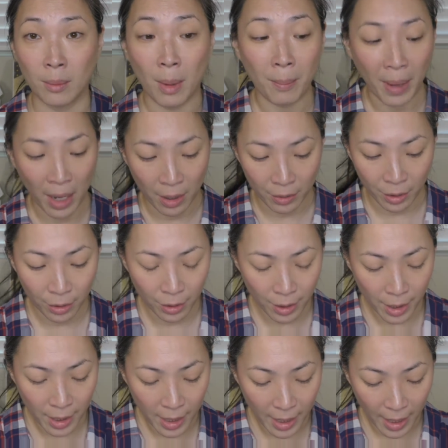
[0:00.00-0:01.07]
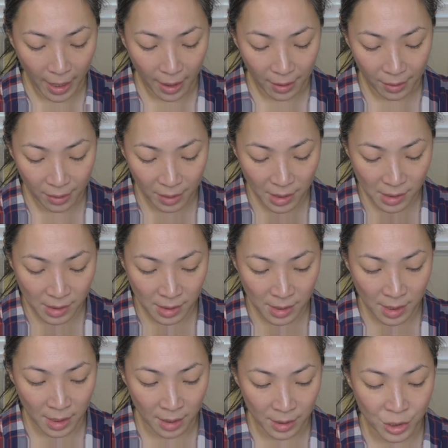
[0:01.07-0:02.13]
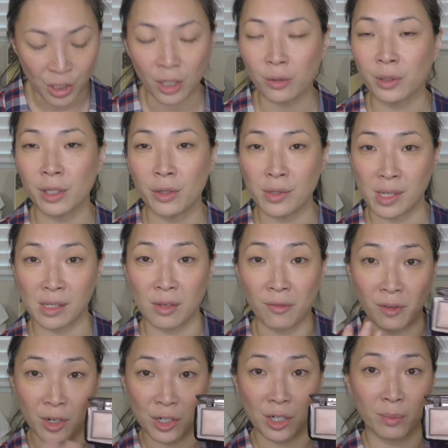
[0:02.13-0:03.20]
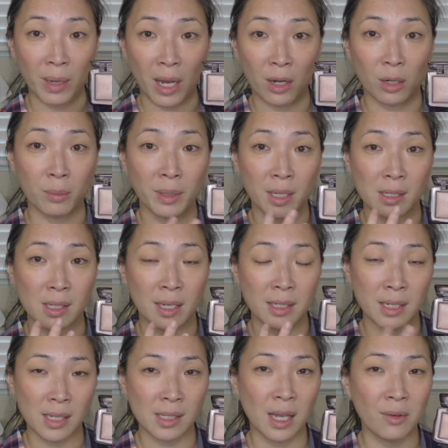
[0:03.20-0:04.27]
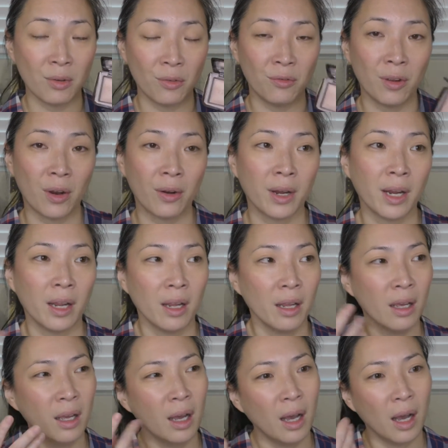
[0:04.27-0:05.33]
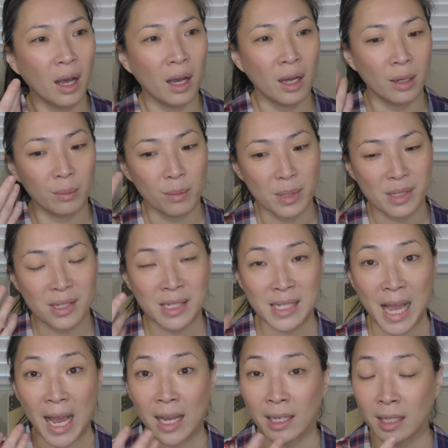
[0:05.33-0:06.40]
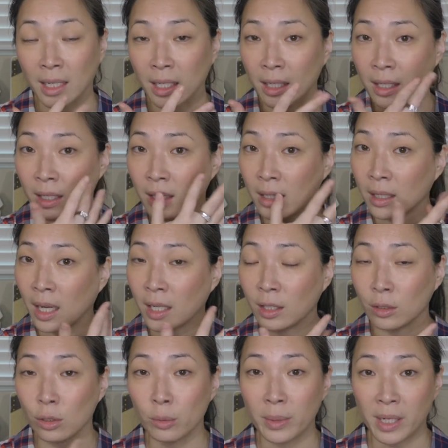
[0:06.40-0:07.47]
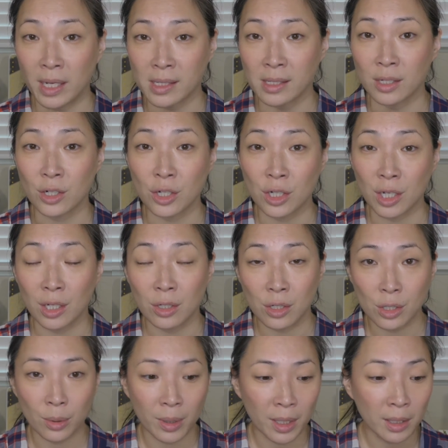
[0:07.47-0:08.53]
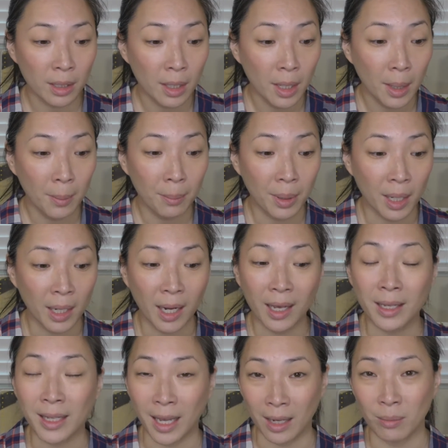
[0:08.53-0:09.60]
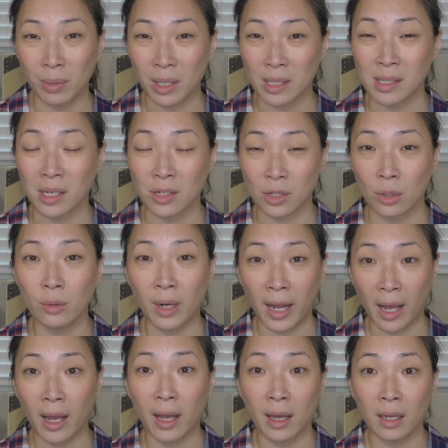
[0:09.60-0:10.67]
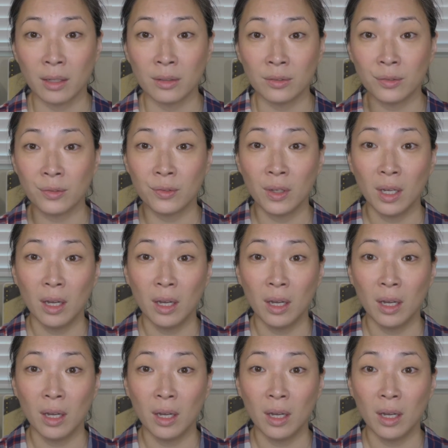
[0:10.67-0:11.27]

powder, and this I generally use as a finishing powder because it does have a very satiny kind of luminescent sheen to it. But again, because I don't have